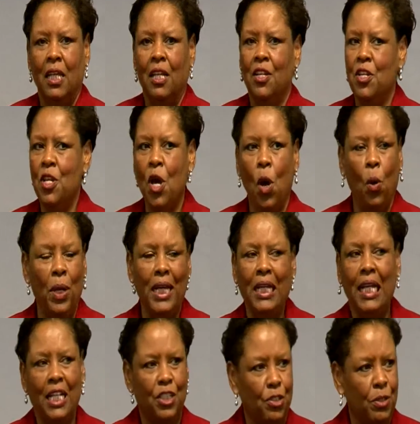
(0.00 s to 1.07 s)
No
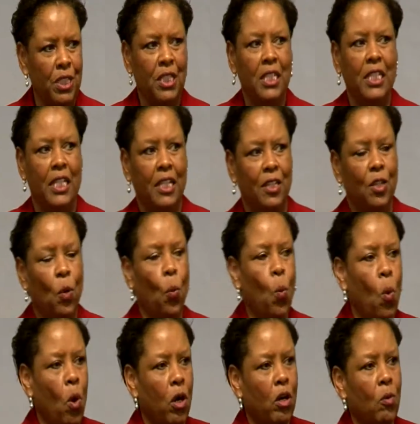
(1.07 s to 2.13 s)
electricity. The
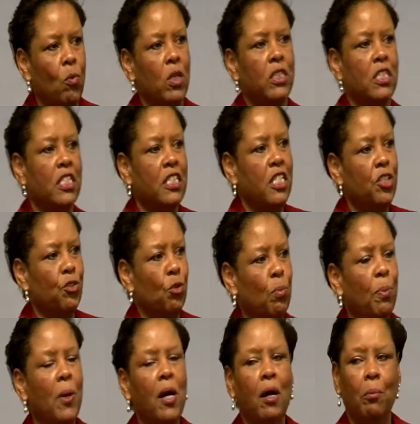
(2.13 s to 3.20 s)
water was a central
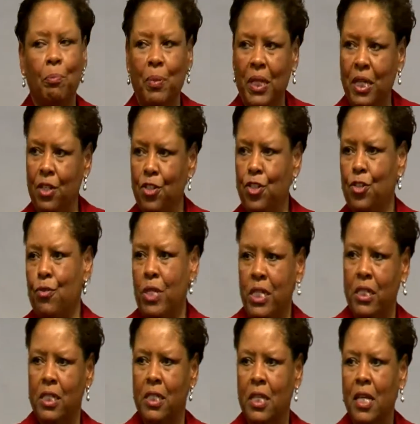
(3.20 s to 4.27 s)
pump in the
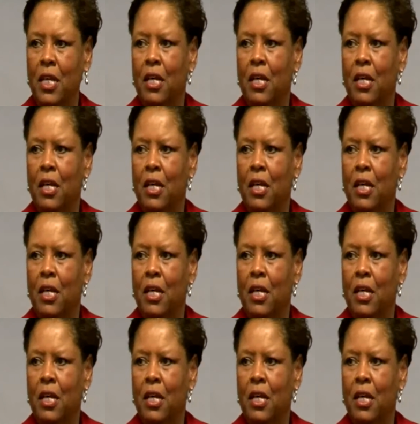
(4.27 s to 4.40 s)
streets.